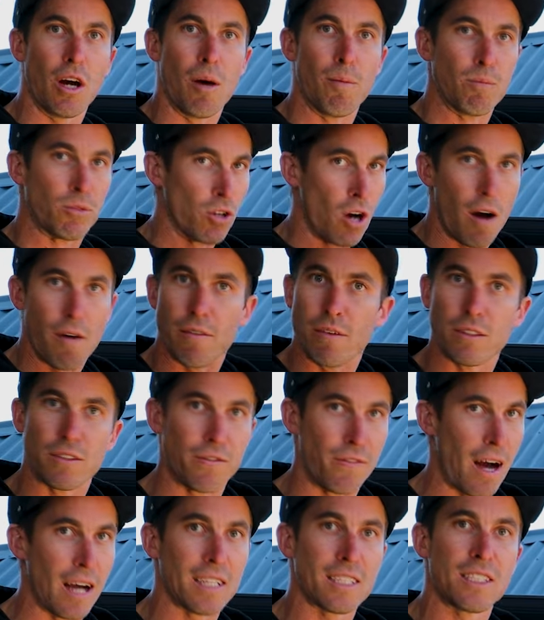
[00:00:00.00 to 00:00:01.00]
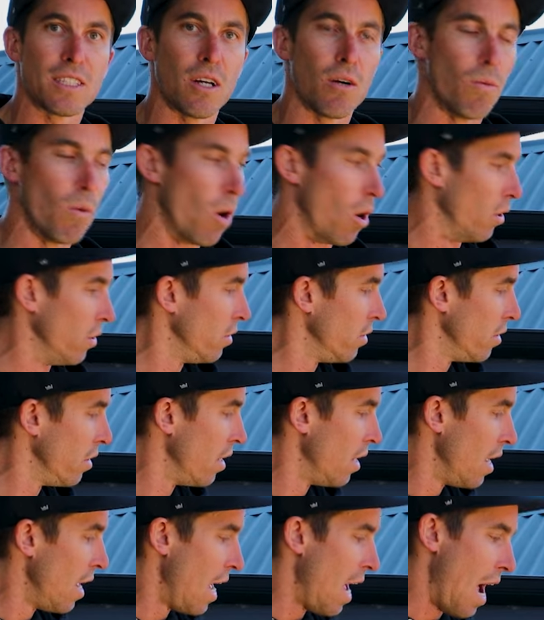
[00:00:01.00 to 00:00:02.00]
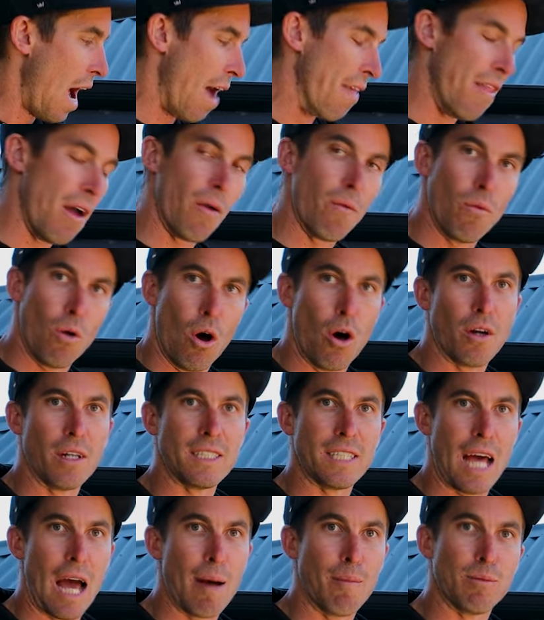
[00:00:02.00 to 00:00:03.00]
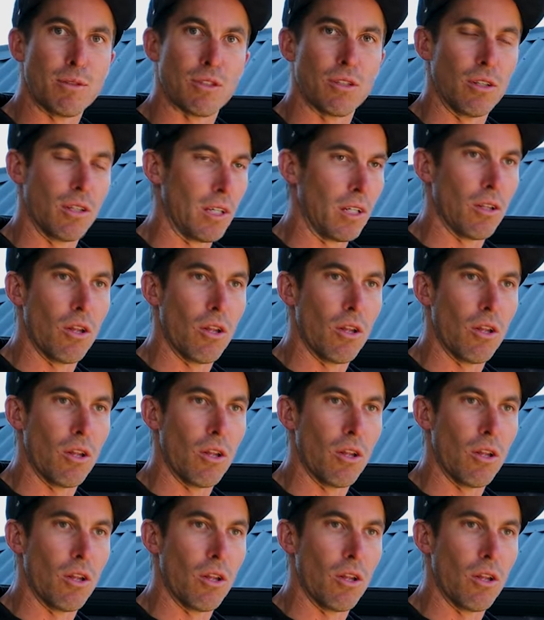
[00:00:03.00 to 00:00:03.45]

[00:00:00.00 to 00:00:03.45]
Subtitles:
I'm driving as fast as I want, and that rod is absolutely